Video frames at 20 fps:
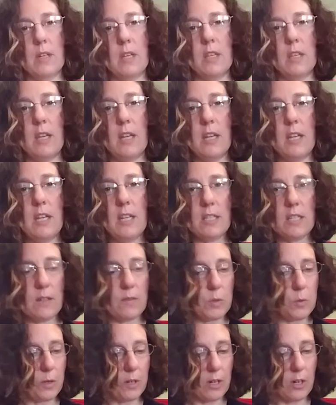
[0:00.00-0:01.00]
The
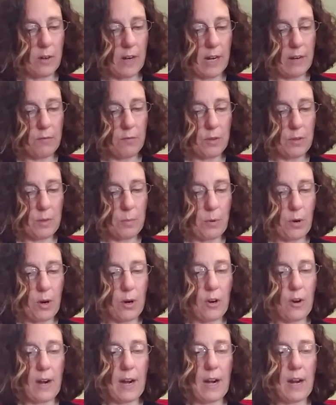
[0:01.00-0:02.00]
adhesives work great for the
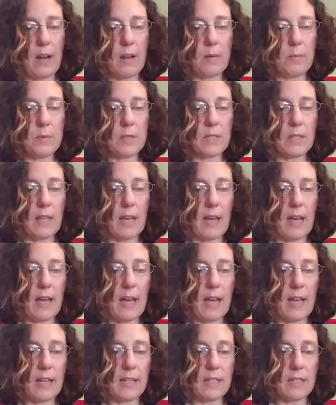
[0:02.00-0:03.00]
programs
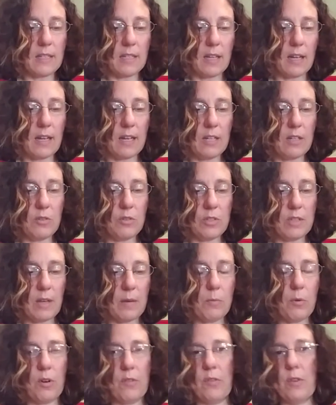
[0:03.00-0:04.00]
that I use them
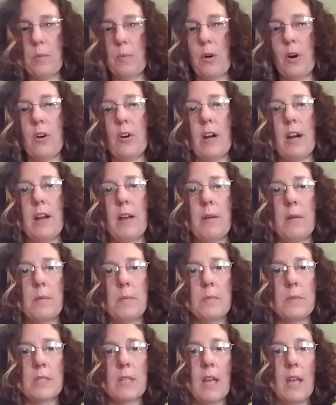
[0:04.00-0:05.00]
more for the programs